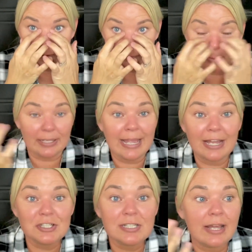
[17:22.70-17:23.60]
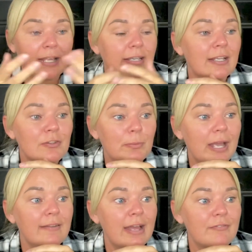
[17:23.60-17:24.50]
But yeah, just it's
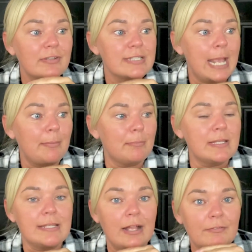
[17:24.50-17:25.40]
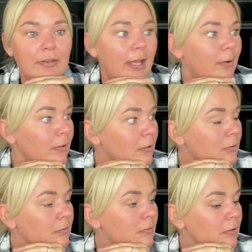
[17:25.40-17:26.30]
weird having time to myself now.
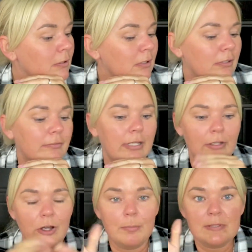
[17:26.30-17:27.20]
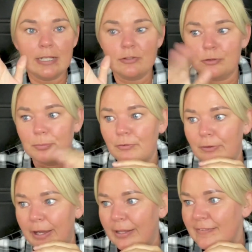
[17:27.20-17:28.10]
I can't myself doing before
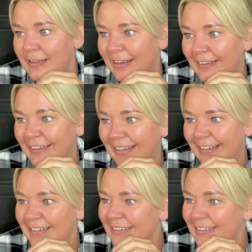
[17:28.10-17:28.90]
I answer anything else.